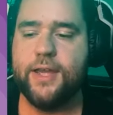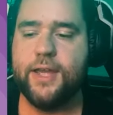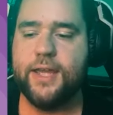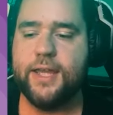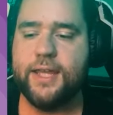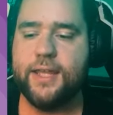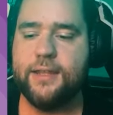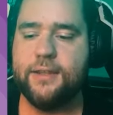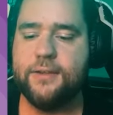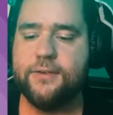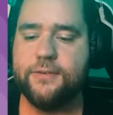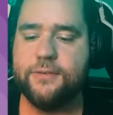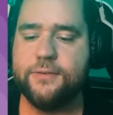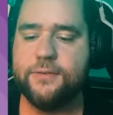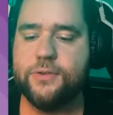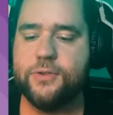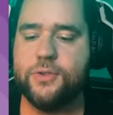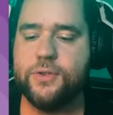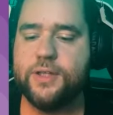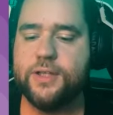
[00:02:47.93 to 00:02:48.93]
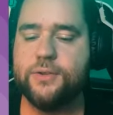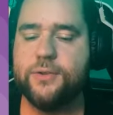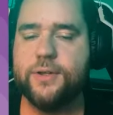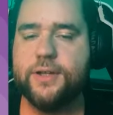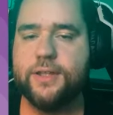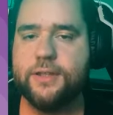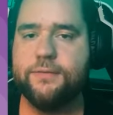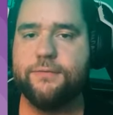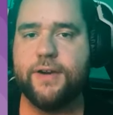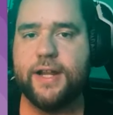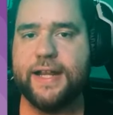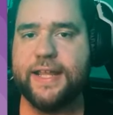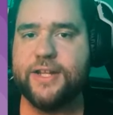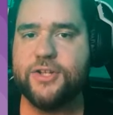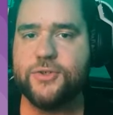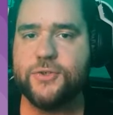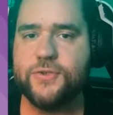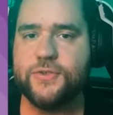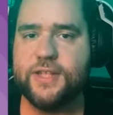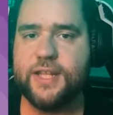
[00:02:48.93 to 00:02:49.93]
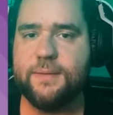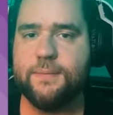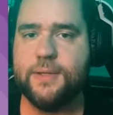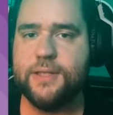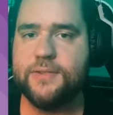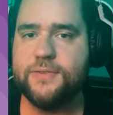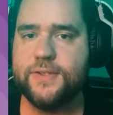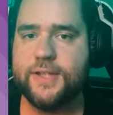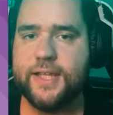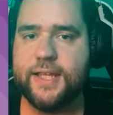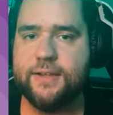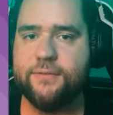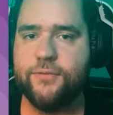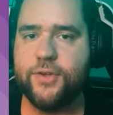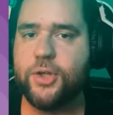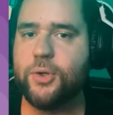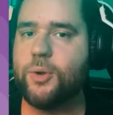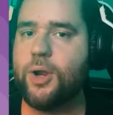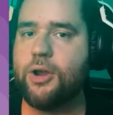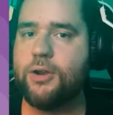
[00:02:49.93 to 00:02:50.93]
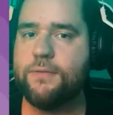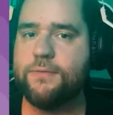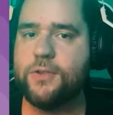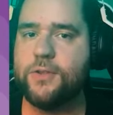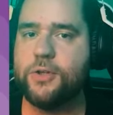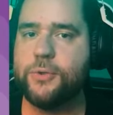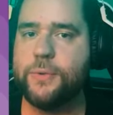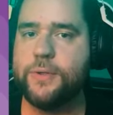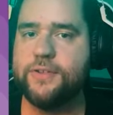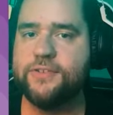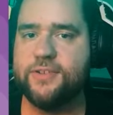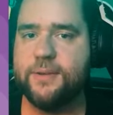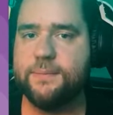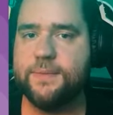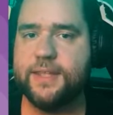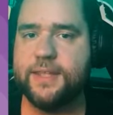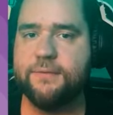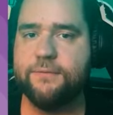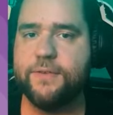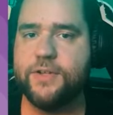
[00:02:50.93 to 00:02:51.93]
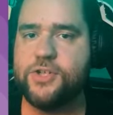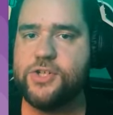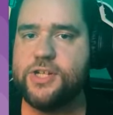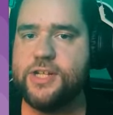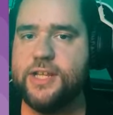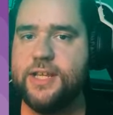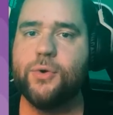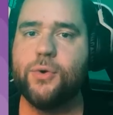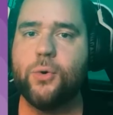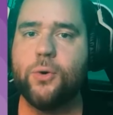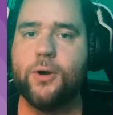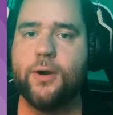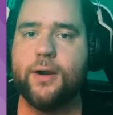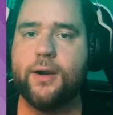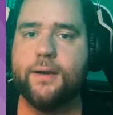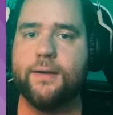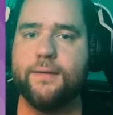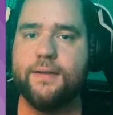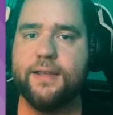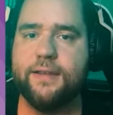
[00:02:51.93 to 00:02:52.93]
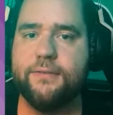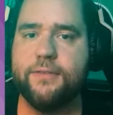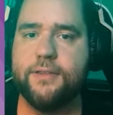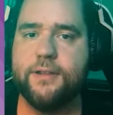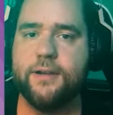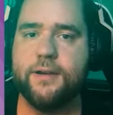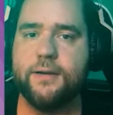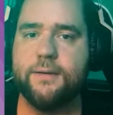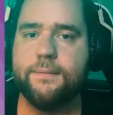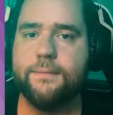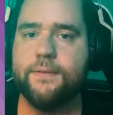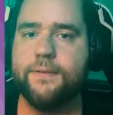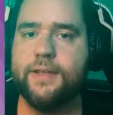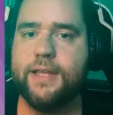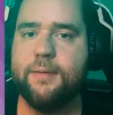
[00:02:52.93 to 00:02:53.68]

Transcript: and you can look at the financial statements and figure out if they're doing something fishy or if they're